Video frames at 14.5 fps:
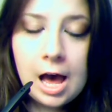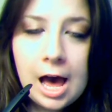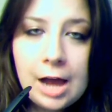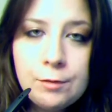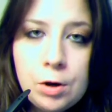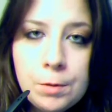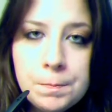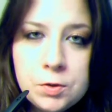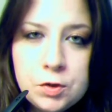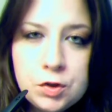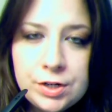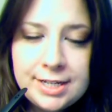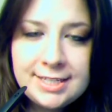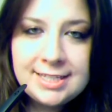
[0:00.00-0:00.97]
I wrote
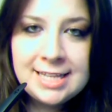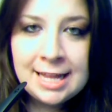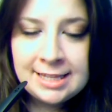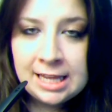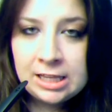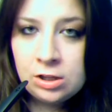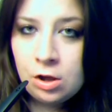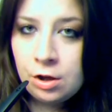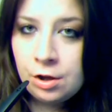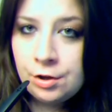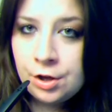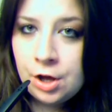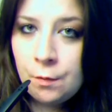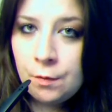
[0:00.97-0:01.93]
Patrice not that long
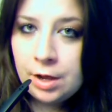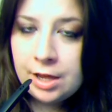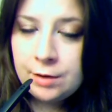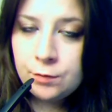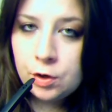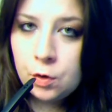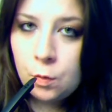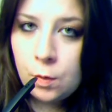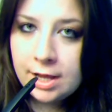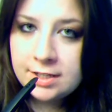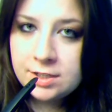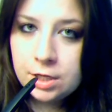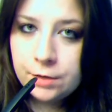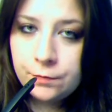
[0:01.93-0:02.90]
ago in
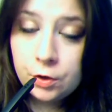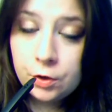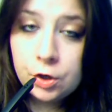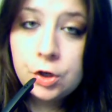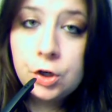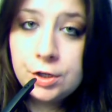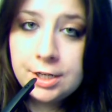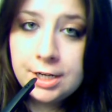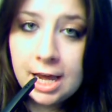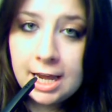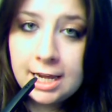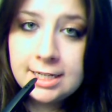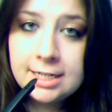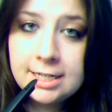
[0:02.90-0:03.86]
request of her
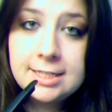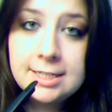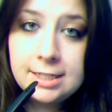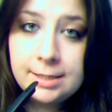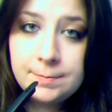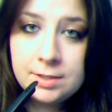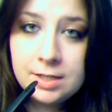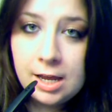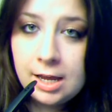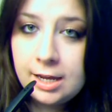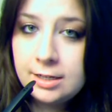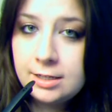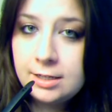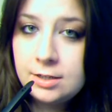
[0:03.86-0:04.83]
Goodnight Sleep
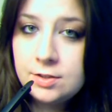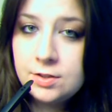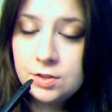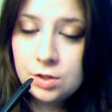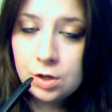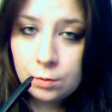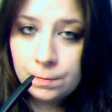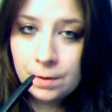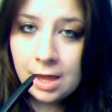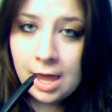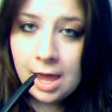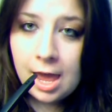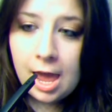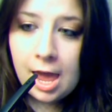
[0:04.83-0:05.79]
Tight soap.
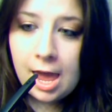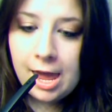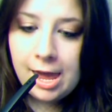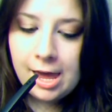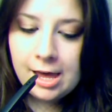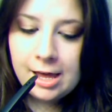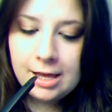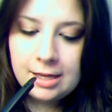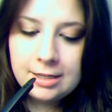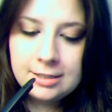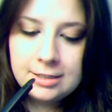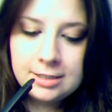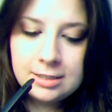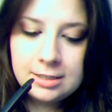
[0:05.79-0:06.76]

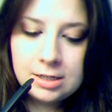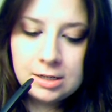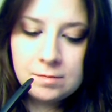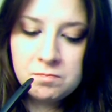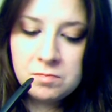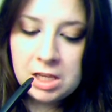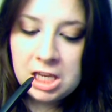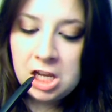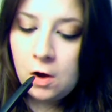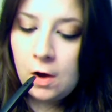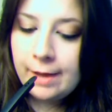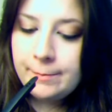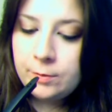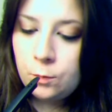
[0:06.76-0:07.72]
And, you know,
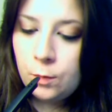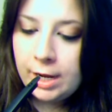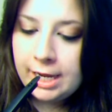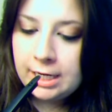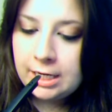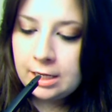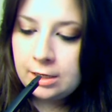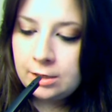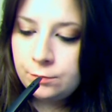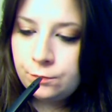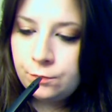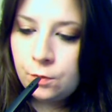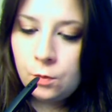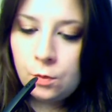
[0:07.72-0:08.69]
I've been waiting
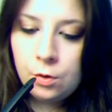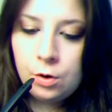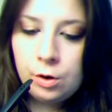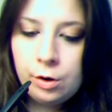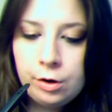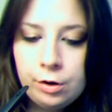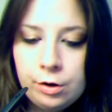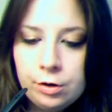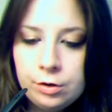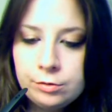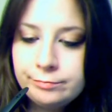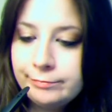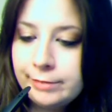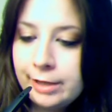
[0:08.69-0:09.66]

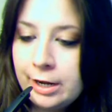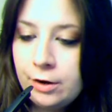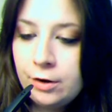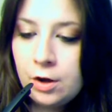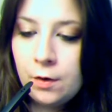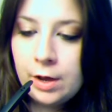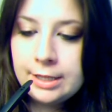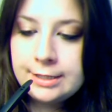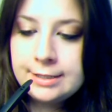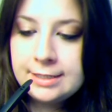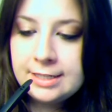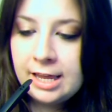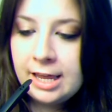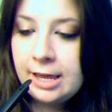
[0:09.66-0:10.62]
for, I don't know, I'd
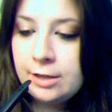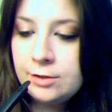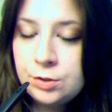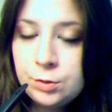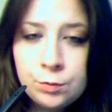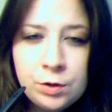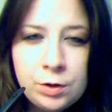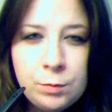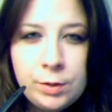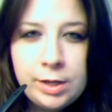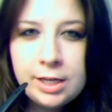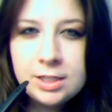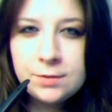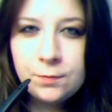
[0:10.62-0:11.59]
say 2-3
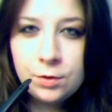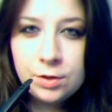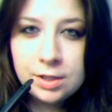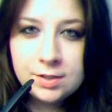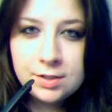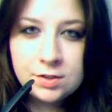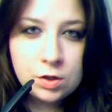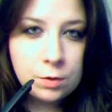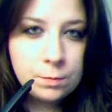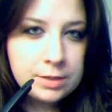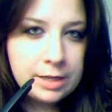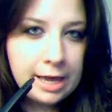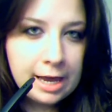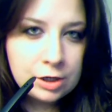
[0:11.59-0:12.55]
weeks for this soap
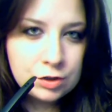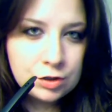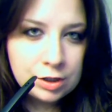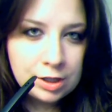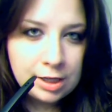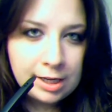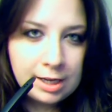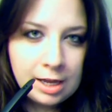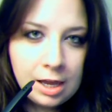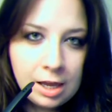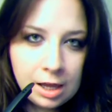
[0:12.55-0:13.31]
to actually,